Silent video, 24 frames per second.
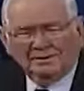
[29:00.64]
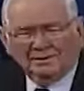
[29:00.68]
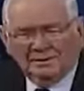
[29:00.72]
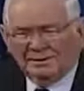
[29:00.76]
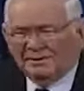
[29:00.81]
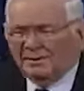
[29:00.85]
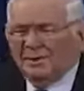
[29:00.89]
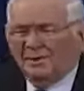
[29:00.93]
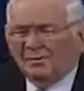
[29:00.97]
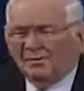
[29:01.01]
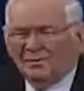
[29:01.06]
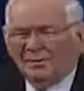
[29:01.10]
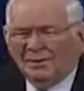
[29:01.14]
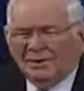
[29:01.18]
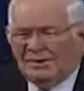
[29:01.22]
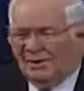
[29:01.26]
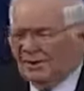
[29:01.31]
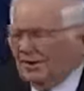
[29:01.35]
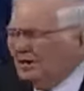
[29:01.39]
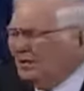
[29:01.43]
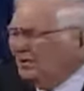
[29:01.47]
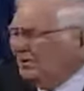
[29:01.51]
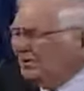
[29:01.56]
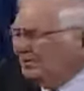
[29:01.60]
But don't
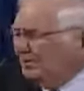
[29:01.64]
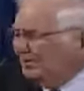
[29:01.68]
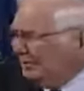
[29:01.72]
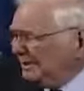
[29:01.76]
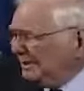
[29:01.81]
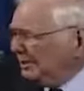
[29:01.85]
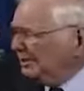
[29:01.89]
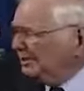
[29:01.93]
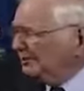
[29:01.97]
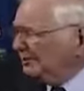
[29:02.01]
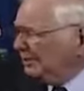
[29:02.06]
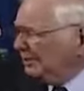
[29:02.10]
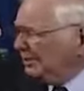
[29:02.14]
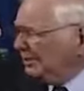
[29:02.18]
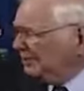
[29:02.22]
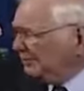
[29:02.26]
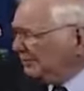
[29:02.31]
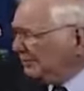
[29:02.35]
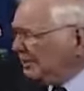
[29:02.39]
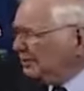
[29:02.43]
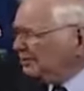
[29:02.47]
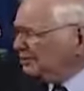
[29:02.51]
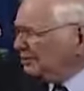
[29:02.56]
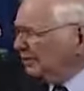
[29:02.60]
worry, he'll, he'll put a
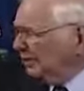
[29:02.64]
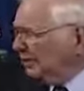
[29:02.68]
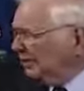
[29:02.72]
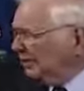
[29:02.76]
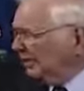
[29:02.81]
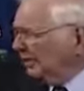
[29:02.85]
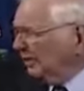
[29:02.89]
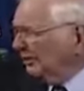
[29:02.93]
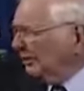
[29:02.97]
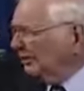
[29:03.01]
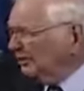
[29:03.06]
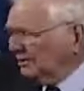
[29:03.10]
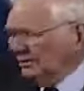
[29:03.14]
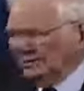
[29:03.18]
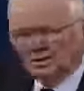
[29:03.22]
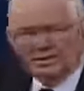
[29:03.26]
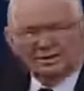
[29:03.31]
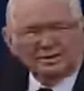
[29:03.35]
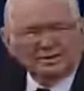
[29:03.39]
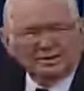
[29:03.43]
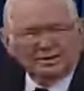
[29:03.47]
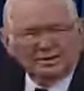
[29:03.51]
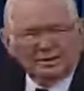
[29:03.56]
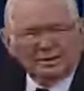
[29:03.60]
bunch on it,
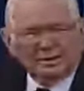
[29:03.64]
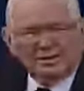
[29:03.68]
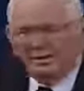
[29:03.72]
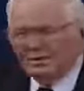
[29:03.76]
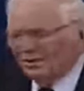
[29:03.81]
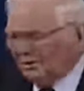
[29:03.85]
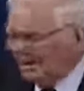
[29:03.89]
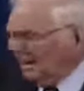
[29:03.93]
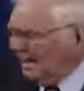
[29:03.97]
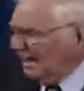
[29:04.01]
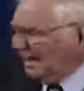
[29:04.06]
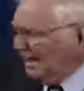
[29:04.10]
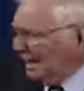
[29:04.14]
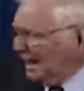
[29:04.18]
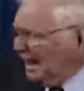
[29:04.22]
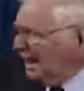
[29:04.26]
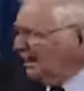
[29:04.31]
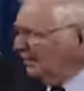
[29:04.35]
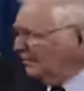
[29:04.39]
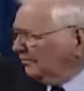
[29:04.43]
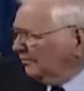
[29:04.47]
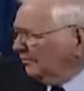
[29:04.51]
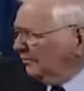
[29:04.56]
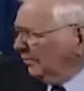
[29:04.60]
he'll lay it
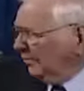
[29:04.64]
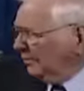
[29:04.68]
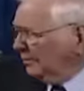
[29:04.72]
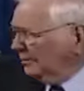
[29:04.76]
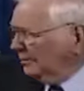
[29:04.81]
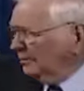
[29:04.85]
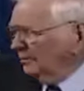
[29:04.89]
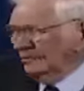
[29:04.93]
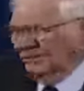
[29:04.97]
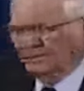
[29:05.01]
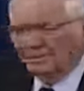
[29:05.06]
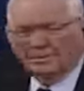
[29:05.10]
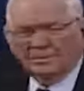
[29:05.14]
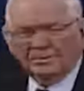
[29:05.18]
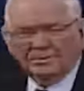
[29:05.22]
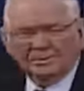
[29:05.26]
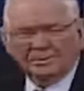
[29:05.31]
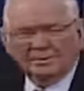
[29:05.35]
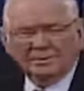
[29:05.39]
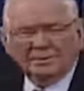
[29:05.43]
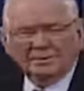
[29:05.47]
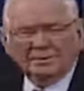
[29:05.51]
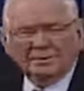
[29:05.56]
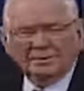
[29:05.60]
out for you.
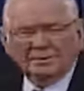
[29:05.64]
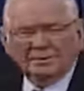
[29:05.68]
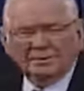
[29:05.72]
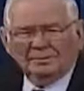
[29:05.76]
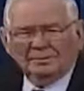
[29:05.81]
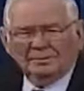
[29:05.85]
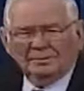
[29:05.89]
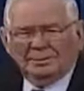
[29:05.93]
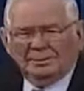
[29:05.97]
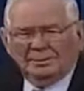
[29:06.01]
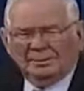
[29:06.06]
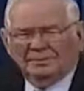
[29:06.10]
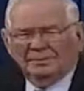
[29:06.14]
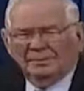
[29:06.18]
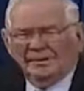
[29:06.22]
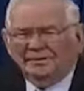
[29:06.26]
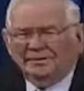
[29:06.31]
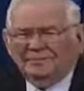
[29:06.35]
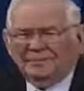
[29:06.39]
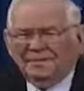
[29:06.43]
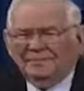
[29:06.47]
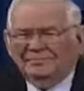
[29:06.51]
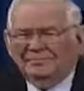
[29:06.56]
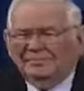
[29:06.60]
But it
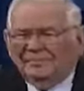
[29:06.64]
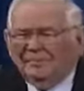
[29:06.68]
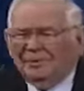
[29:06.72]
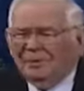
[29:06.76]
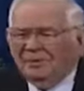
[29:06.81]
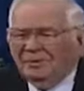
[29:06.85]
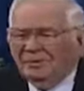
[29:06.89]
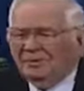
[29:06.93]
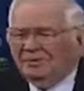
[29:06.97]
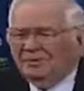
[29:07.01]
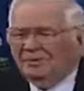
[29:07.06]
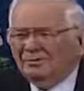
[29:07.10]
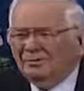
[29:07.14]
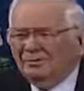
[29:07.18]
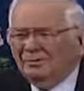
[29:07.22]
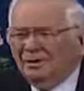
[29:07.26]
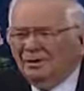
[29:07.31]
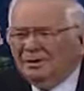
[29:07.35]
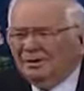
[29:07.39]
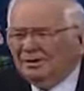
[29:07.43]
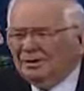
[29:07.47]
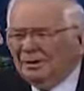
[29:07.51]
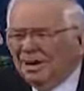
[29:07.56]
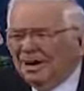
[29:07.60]
may be foreign to
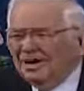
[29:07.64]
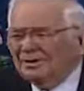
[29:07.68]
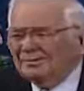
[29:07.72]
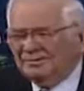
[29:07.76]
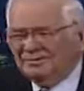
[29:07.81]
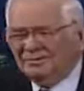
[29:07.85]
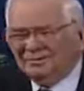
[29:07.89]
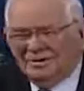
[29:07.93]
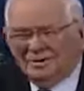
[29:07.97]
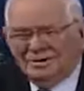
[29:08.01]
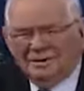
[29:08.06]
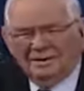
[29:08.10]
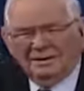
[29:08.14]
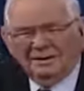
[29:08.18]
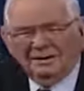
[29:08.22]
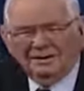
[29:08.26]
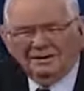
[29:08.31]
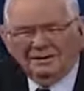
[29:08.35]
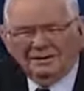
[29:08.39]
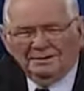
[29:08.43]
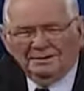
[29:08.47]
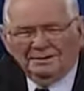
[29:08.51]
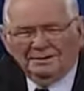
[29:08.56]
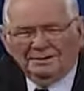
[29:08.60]
what God said.
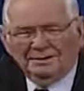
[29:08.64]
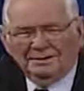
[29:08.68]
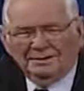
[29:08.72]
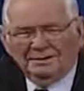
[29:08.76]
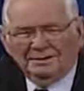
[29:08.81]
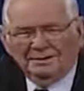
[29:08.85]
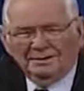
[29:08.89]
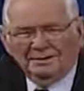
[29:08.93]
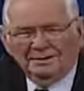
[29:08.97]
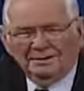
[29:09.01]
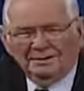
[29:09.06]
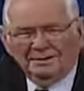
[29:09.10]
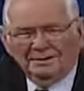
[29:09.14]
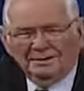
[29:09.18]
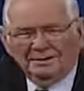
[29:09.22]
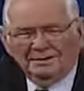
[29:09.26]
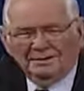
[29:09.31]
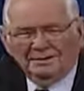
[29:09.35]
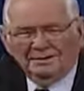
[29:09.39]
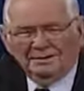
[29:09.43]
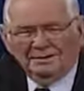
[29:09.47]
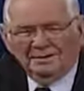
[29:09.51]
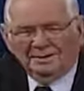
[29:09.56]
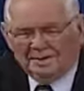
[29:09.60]

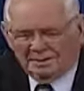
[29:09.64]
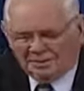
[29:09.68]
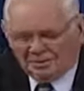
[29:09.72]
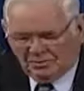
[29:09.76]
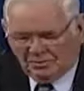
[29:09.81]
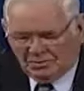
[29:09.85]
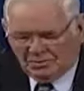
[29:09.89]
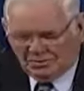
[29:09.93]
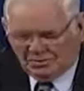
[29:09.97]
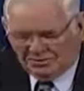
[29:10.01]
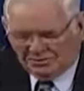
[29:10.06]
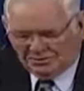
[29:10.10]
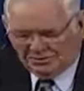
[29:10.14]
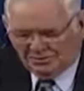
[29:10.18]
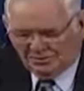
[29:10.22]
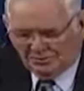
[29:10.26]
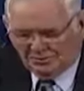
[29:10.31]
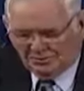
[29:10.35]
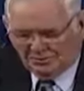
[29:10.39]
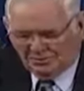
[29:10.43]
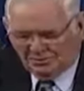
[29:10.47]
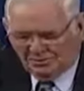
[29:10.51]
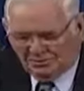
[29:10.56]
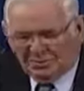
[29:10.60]
That's why it's
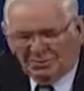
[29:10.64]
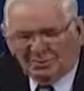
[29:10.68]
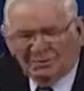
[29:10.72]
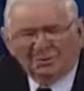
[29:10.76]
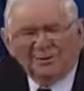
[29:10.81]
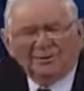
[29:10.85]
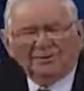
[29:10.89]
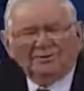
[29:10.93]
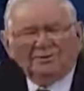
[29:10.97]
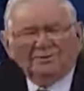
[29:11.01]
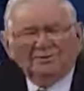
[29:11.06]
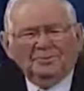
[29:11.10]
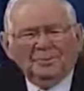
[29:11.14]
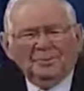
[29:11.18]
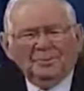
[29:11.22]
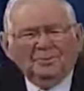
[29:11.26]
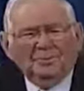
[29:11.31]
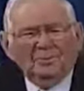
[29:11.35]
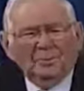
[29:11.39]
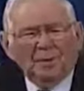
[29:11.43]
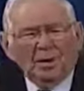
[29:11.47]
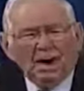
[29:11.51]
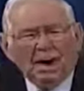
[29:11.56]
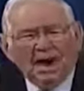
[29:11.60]
so important to
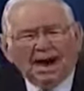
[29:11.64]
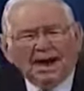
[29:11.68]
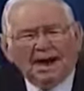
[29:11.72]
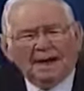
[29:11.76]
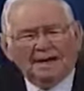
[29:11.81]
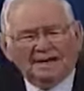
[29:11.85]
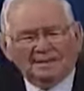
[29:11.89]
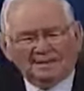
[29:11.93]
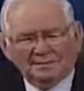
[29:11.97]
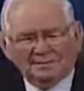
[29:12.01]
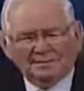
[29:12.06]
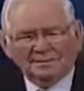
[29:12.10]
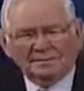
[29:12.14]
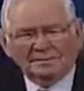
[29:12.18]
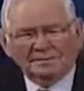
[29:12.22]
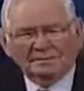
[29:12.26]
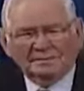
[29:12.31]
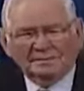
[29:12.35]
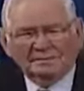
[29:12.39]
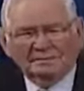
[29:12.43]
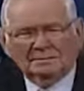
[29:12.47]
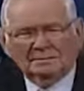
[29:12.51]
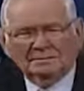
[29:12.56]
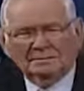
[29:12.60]
be wise